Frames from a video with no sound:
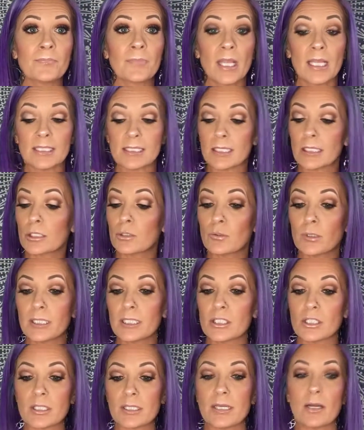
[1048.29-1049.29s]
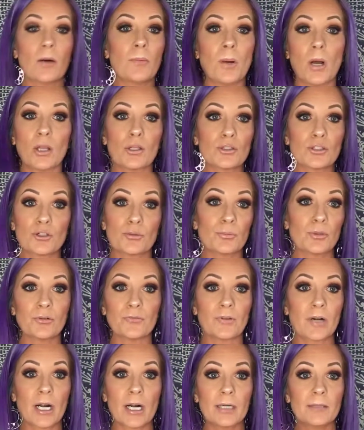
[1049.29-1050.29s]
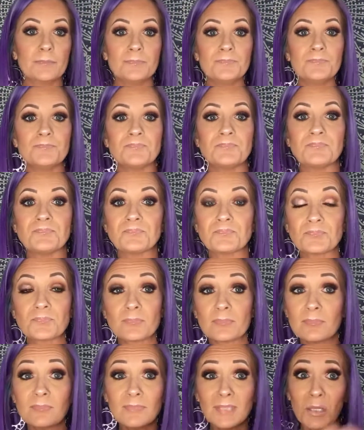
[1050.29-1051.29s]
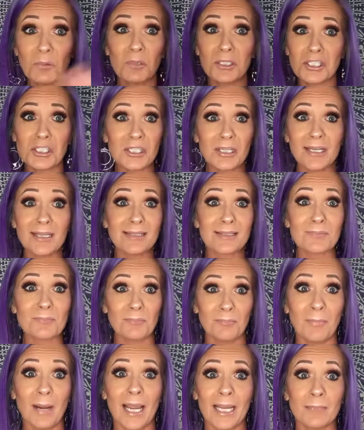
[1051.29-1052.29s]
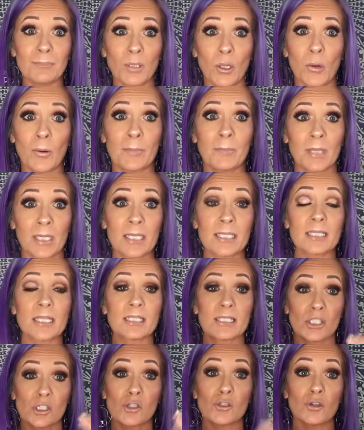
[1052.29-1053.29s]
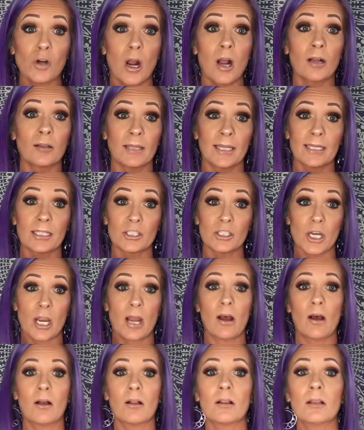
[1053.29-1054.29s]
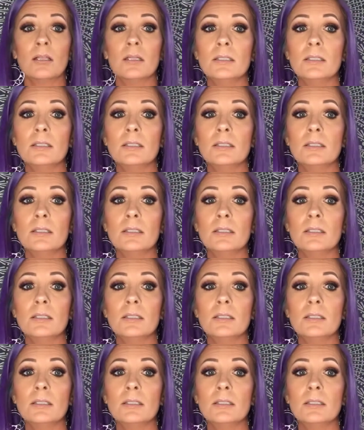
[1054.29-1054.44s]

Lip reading: It's literally just nail polish remover, which is mind-blowing because it's strong like gel.